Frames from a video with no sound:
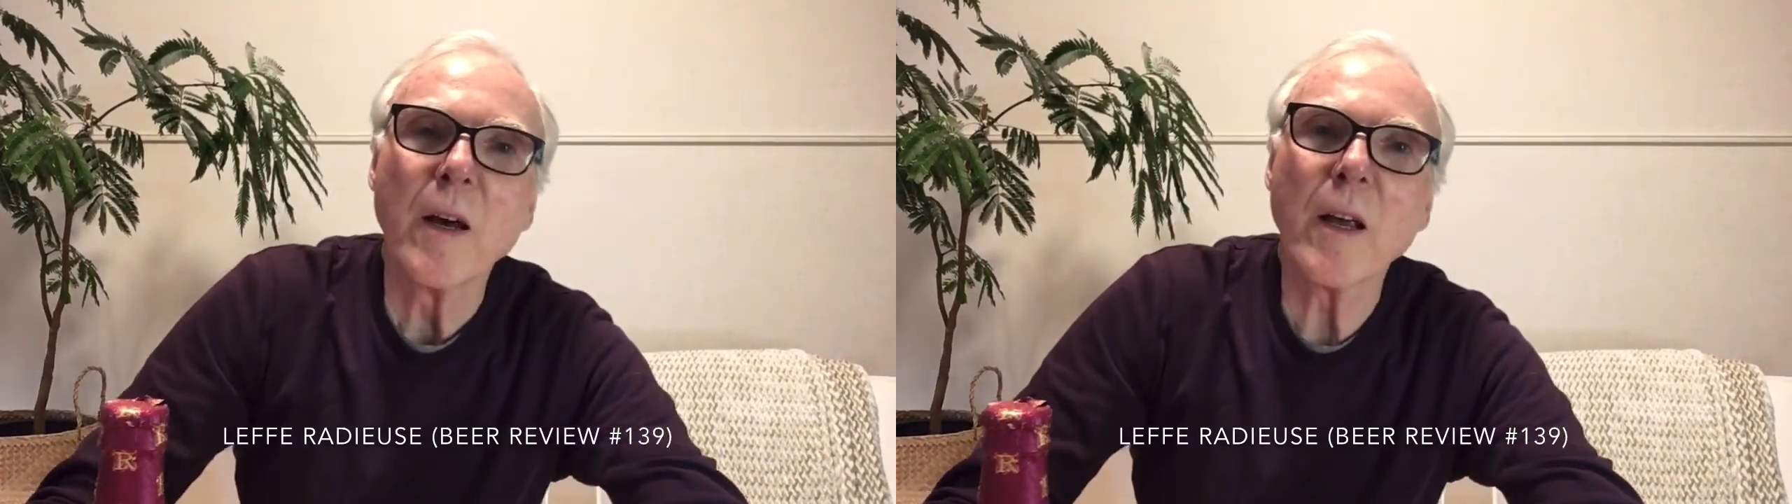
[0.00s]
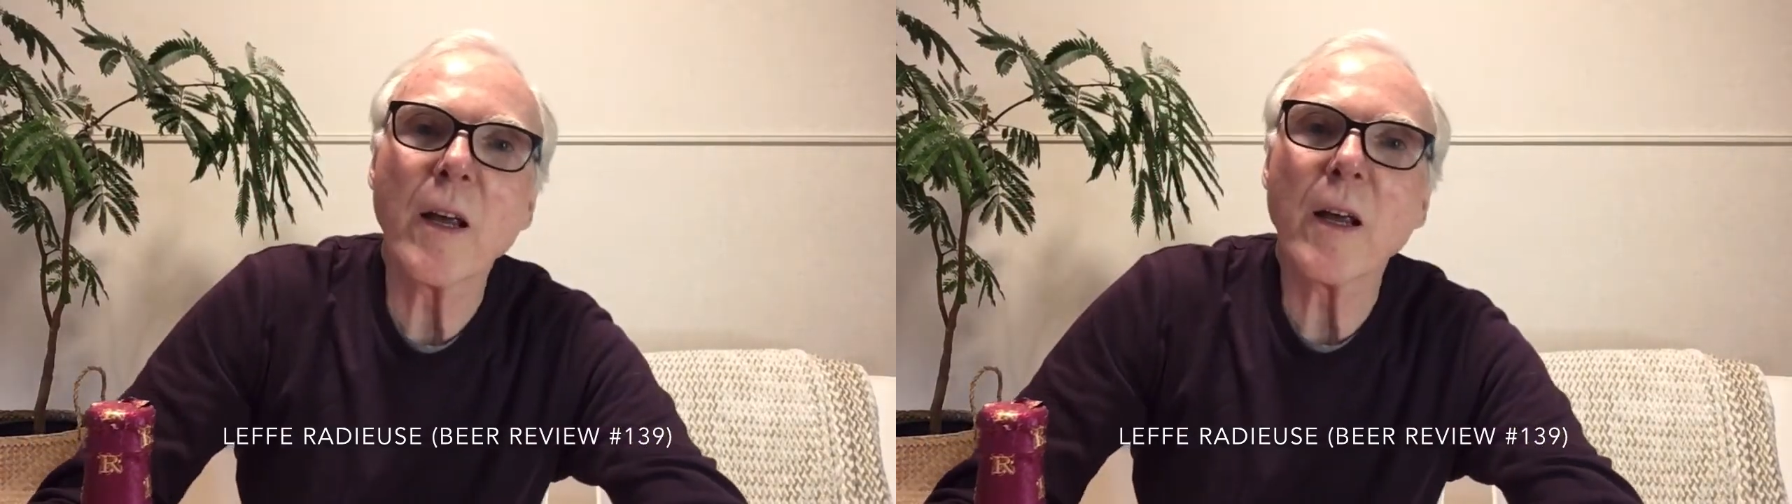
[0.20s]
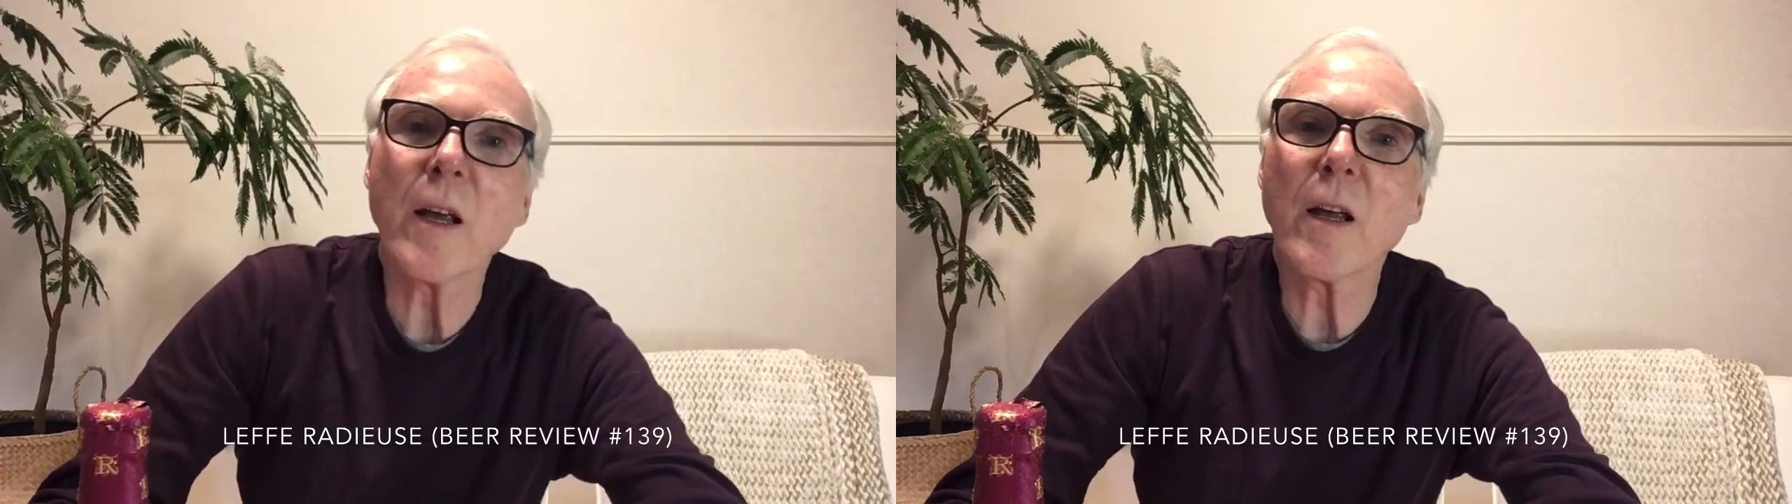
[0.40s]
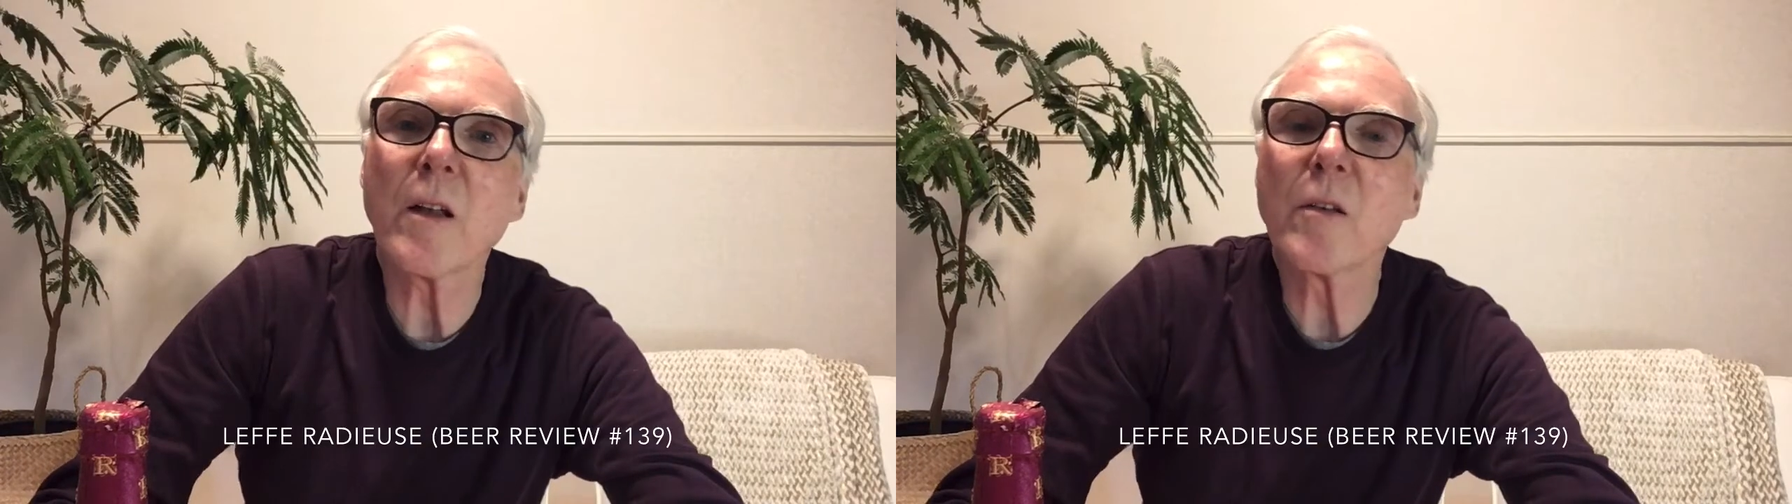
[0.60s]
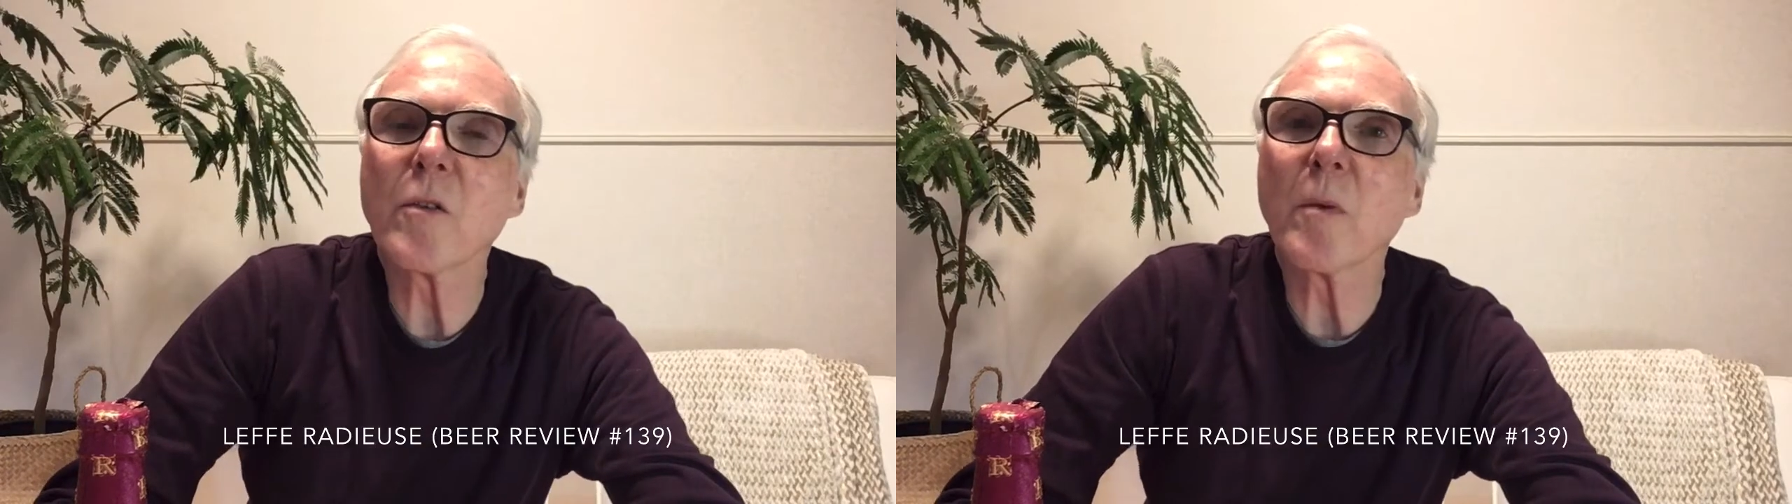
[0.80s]

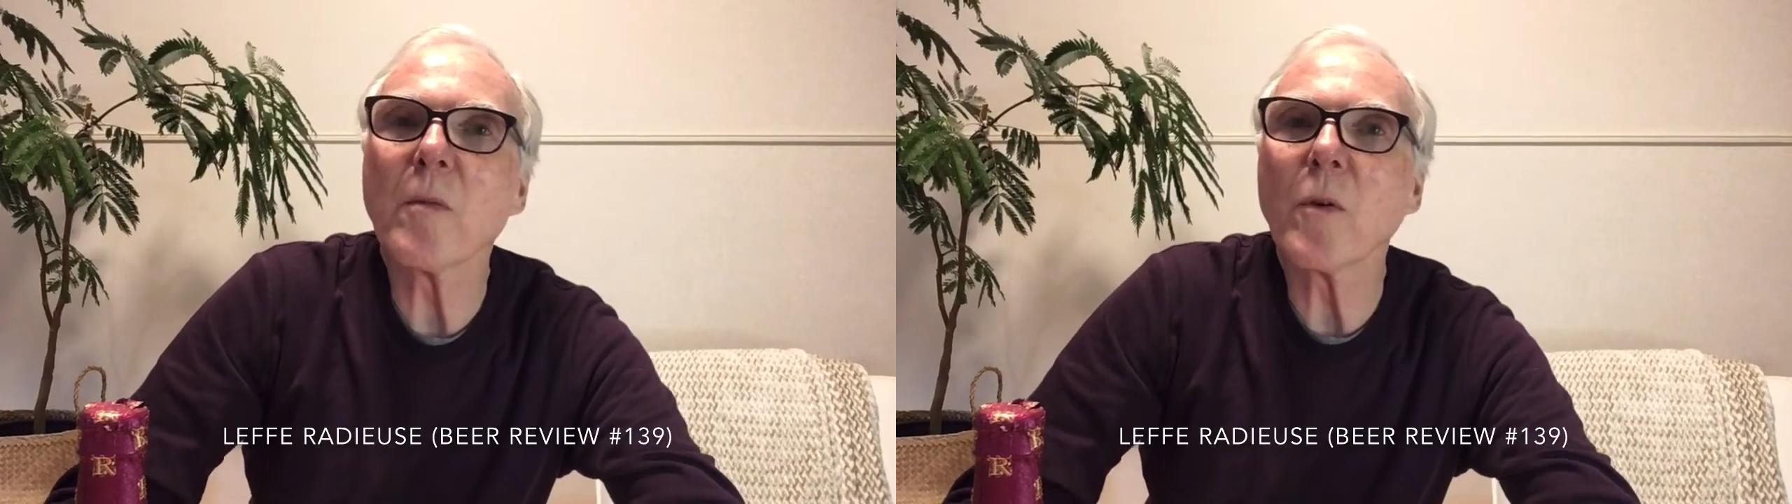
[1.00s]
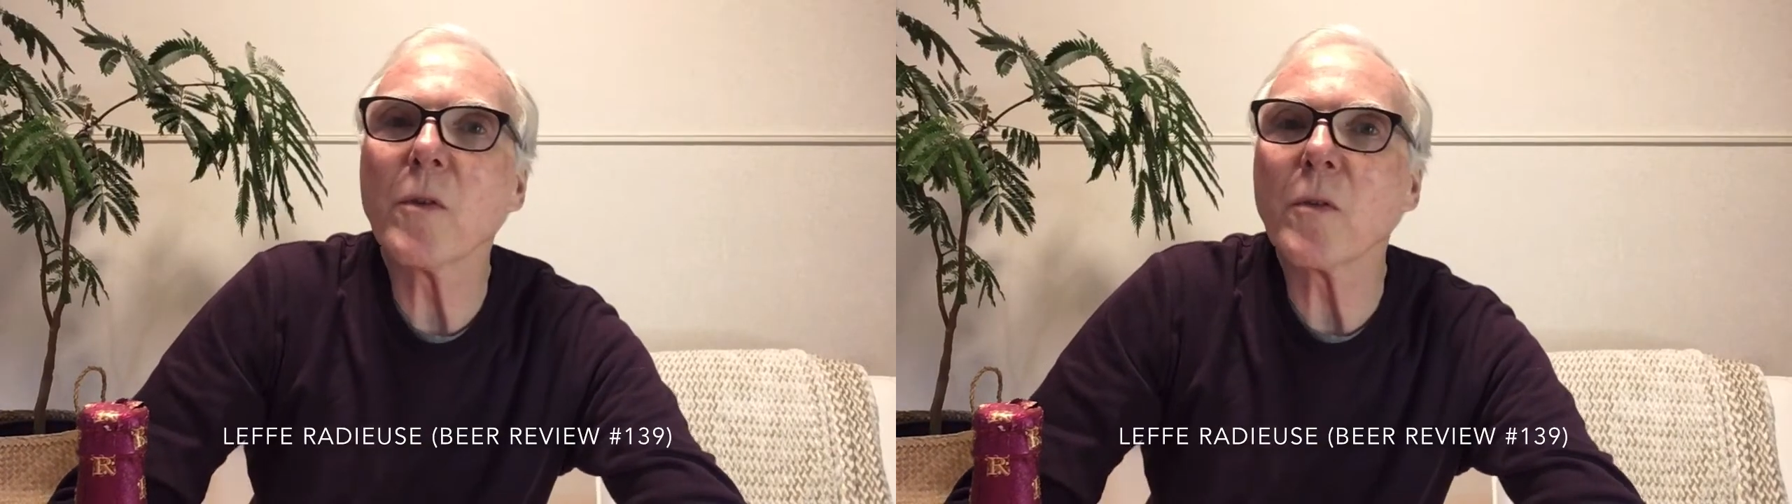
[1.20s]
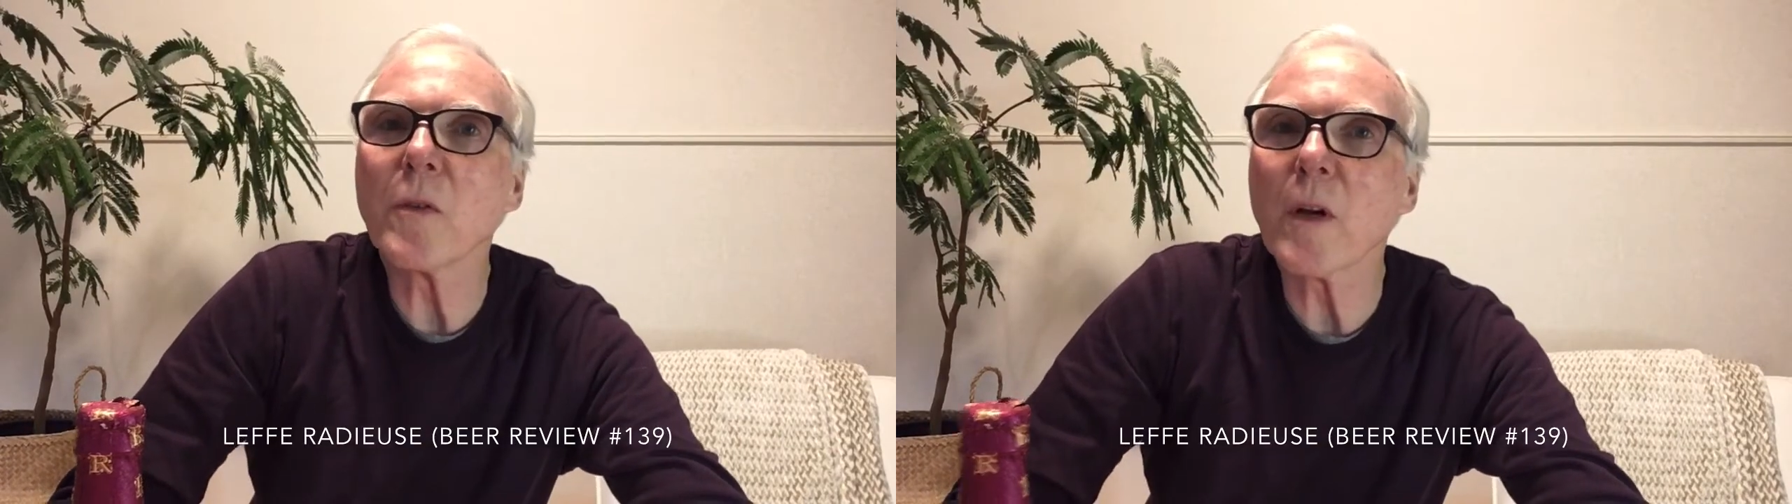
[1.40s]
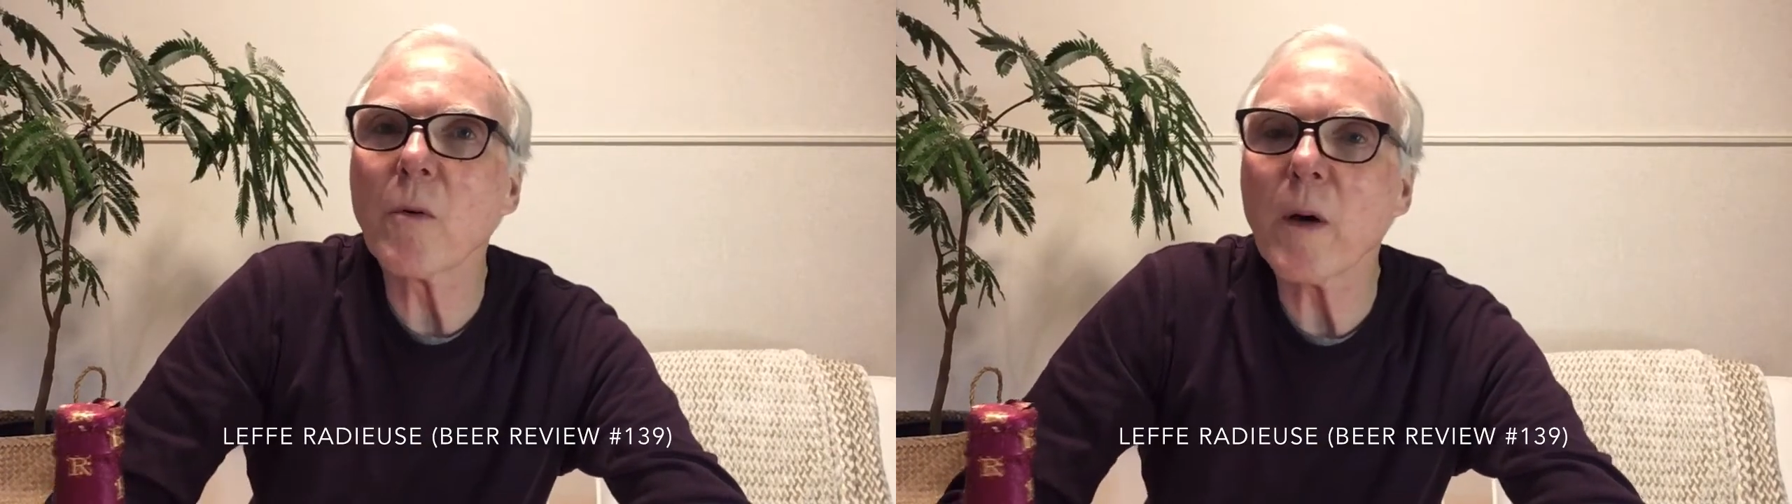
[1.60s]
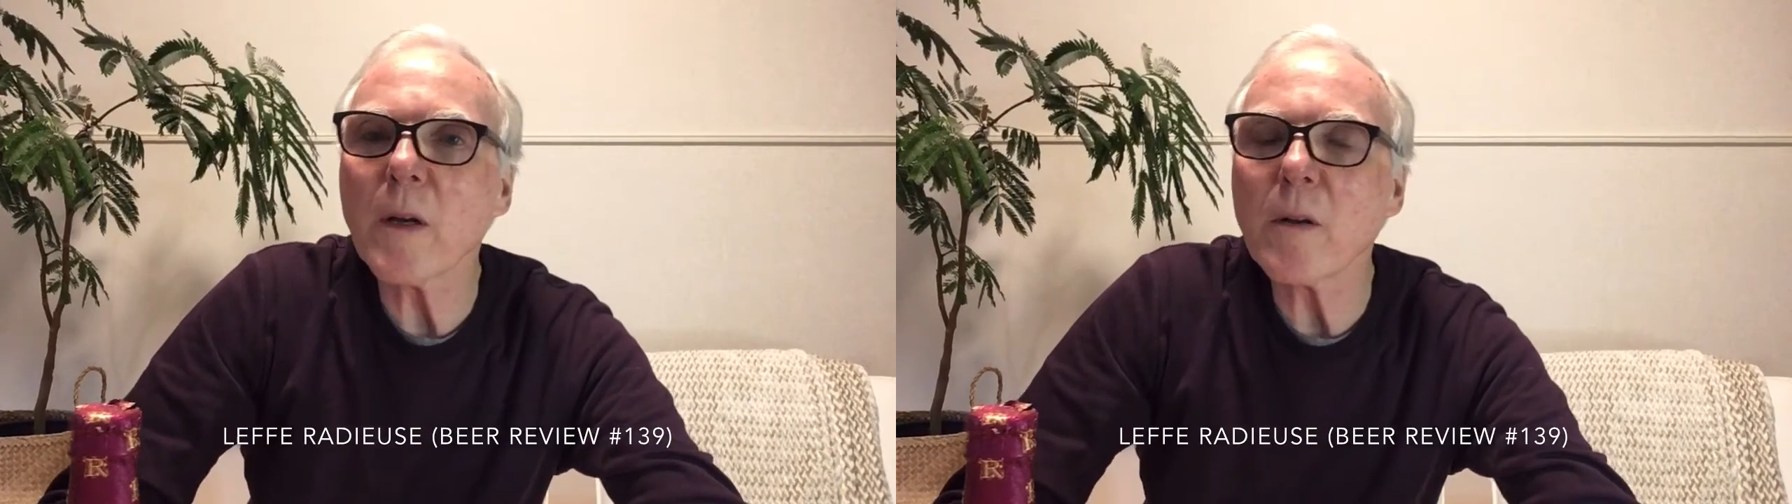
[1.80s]
and so my voice is not
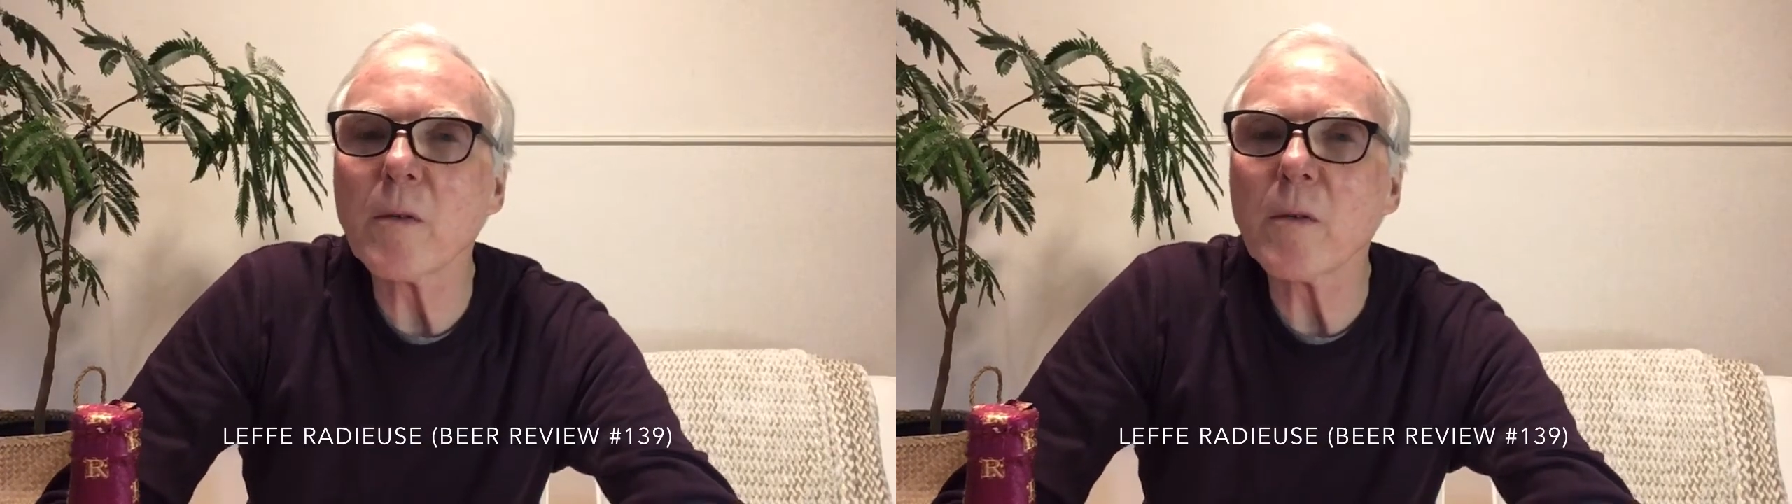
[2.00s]
quite